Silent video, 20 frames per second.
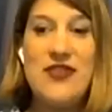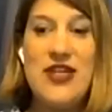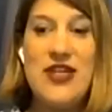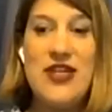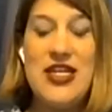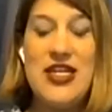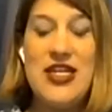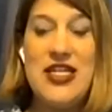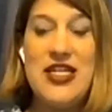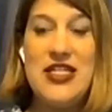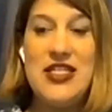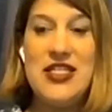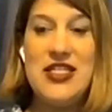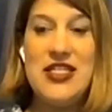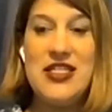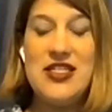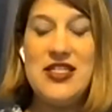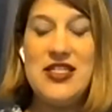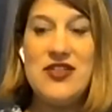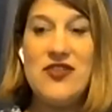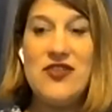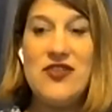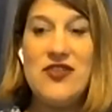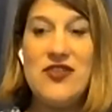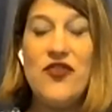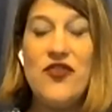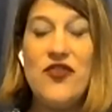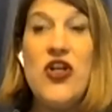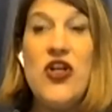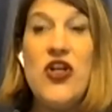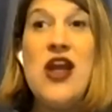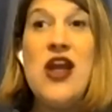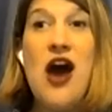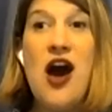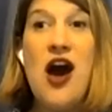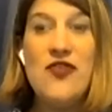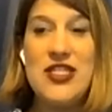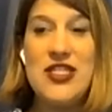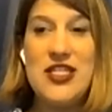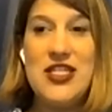of needs for
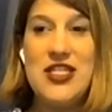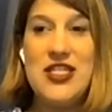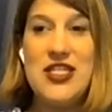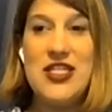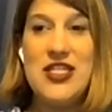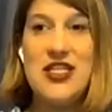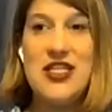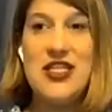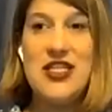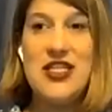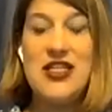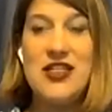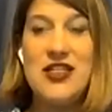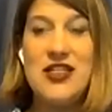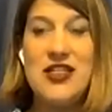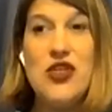novelty.